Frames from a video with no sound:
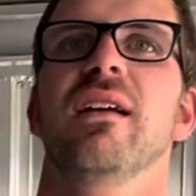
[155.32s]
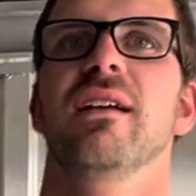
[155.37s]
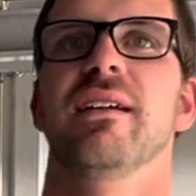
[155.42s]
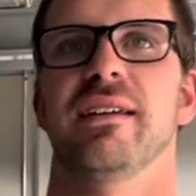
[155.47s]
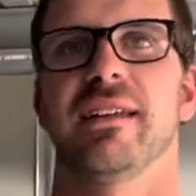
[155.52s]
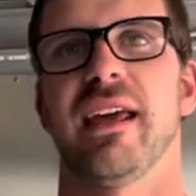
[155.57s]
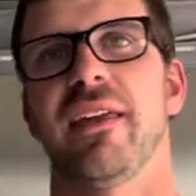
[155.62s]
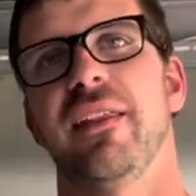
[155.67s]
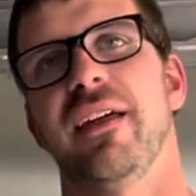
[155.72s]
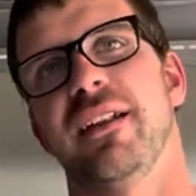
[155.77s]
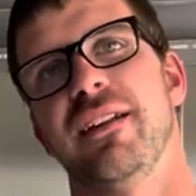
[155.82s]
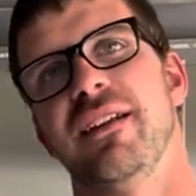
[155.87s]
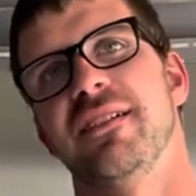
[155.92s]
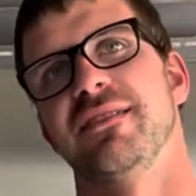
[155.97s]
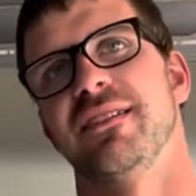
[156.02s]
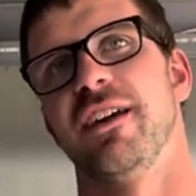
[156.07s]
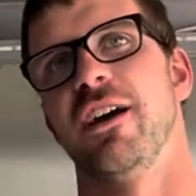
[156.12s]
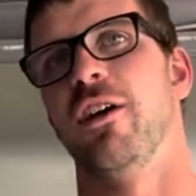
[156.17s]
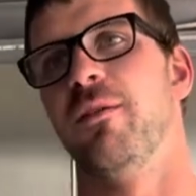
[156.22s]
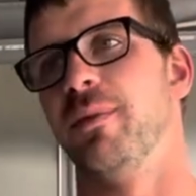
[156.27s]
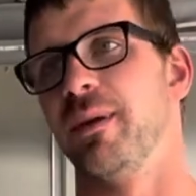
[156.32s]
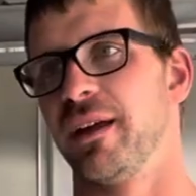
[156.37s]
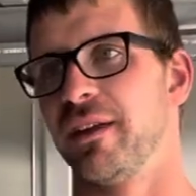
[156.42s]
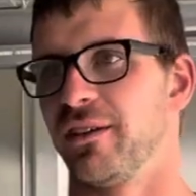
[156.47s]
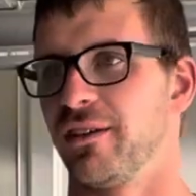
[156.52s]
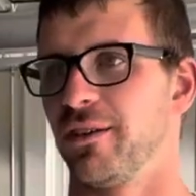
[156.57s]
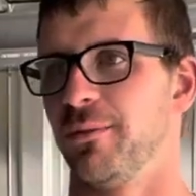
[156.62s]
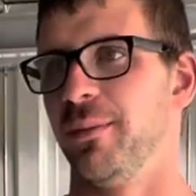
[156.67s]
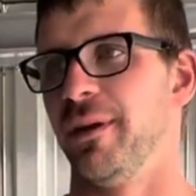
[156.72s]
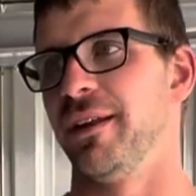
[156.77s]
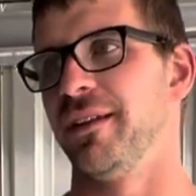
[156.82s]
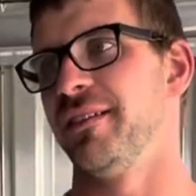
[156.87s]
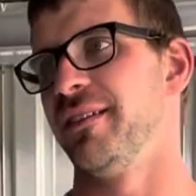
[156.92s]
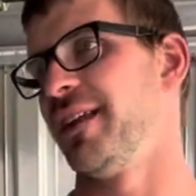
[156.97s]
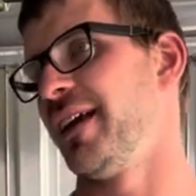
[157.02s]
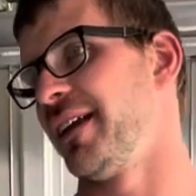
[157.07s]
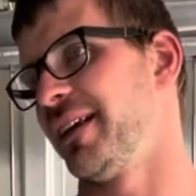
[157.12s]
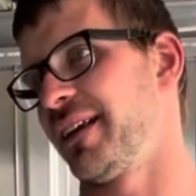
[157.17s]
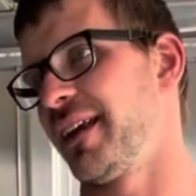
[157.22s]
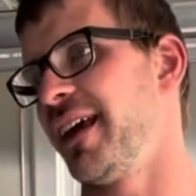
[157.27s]
Yeah, that doesn't help either. But
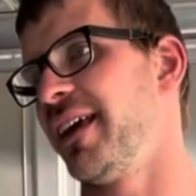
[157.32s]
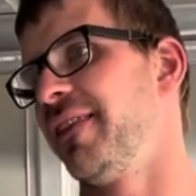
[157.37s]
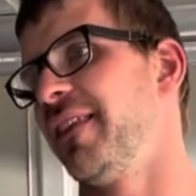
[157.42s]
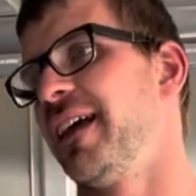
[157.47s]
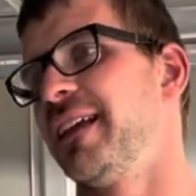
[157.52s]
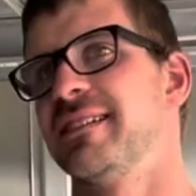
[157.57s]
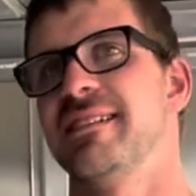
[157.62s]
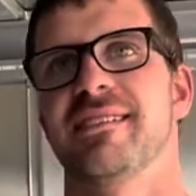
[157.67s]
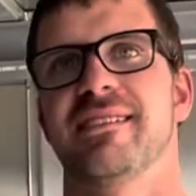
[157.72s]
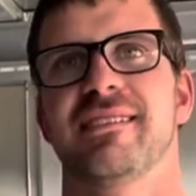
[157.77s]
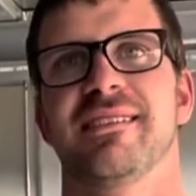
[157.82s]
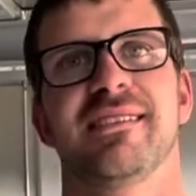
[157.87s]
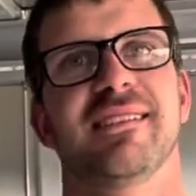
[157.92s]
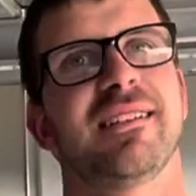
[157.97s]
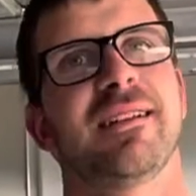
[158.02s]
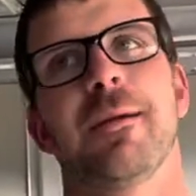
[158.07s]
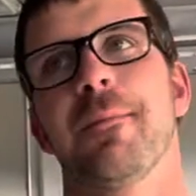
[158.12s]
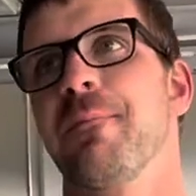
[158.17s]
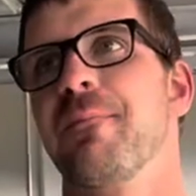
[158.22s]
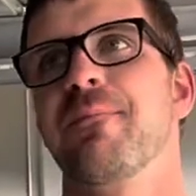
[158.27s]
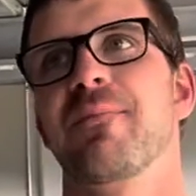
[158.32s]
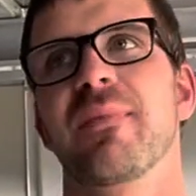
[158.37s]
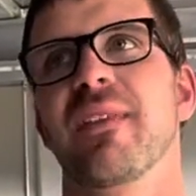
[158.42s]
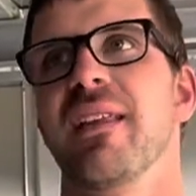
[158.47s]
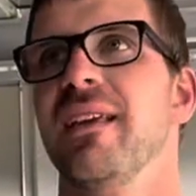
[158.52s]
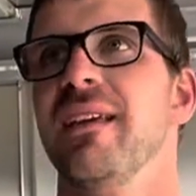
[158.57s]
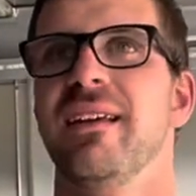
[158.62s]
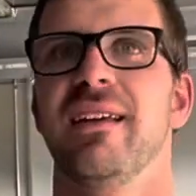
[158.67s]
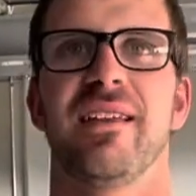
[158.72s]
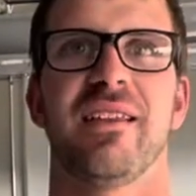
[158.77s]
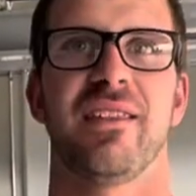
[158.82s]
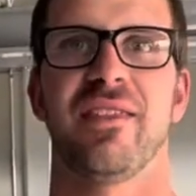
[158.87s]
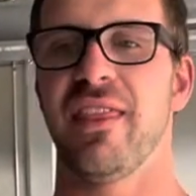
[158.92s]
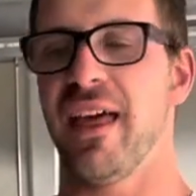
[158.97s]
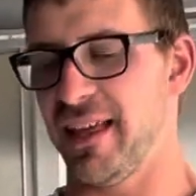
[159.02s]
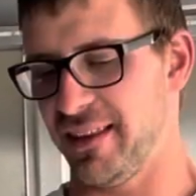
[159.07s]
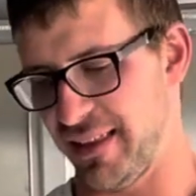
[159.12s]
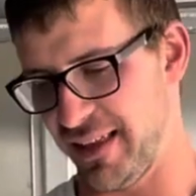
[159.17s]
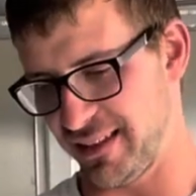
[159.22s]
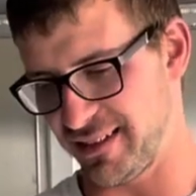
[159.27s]
then again, that's
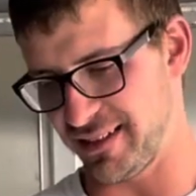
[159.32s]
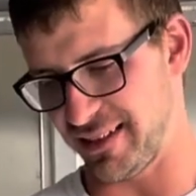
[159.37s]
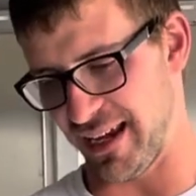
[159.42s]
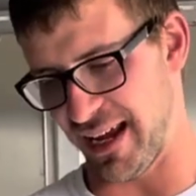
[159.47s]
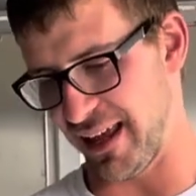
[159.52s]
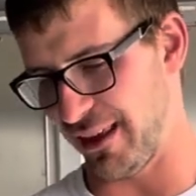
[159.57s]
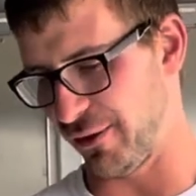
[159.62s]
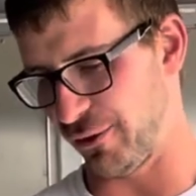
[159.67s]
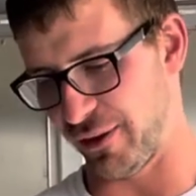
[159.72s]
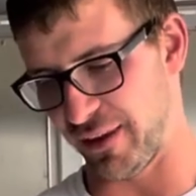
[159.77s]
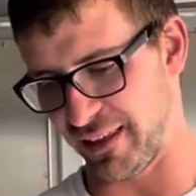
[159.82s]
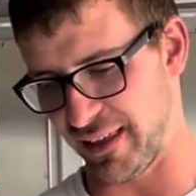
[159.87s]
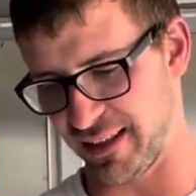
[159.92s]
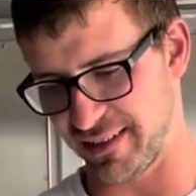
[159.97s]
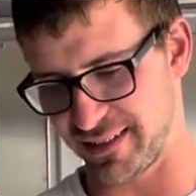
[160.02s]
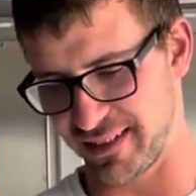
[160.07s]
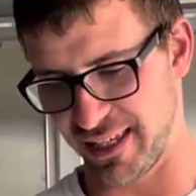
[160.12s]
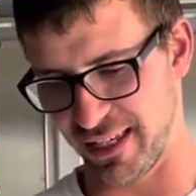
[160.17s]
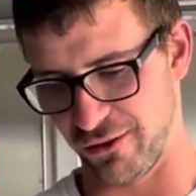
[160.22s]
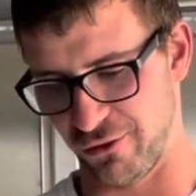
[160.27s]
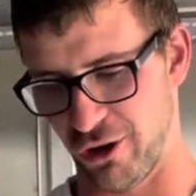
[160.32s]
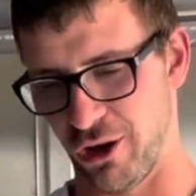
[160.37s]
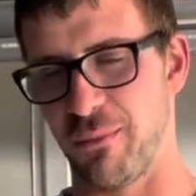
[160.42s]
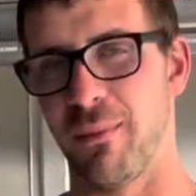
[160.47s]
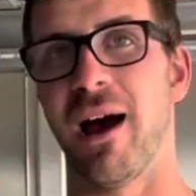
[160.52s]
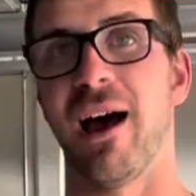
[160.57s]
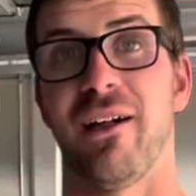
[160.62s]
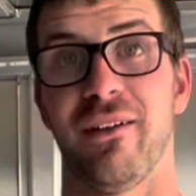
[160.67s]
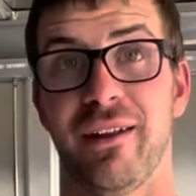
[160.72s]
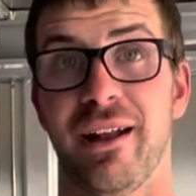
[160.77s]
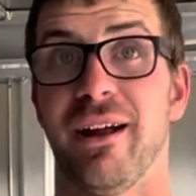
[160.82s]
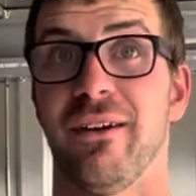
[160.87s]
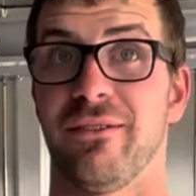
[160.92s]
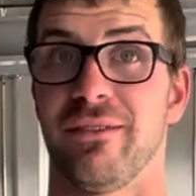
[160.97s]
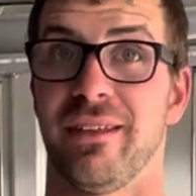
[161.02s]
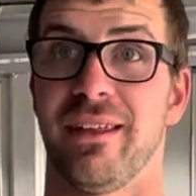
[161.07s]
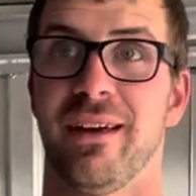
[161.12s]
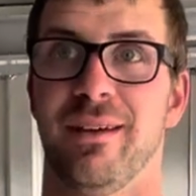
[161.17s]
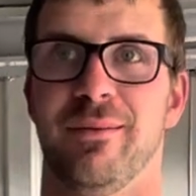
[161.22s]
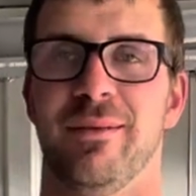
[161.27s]
I don't think that's killing our mile an hour
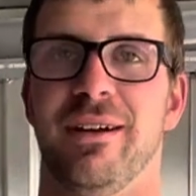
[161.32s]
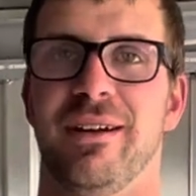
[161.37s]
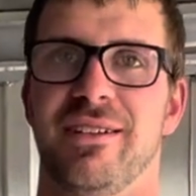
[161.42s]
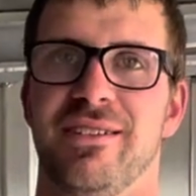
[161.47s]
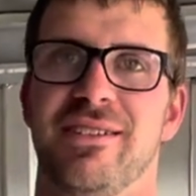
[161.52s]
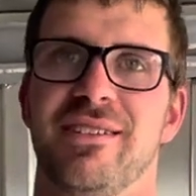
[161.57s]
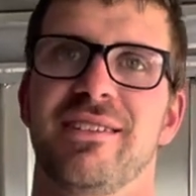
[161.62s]
that much.